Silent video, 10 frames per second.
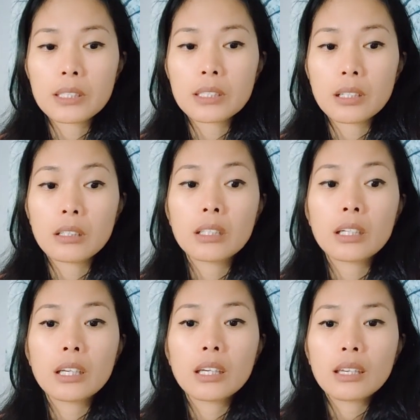So
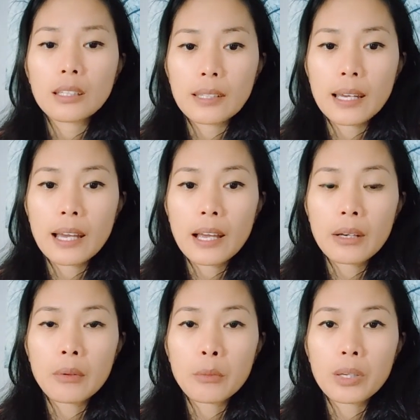yeah,
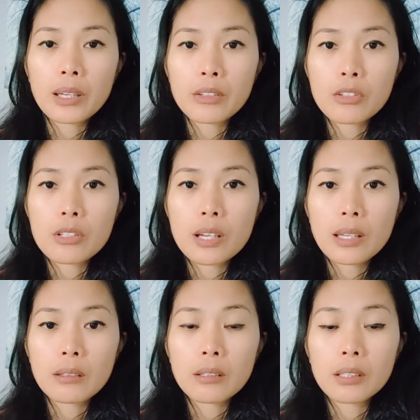and we understand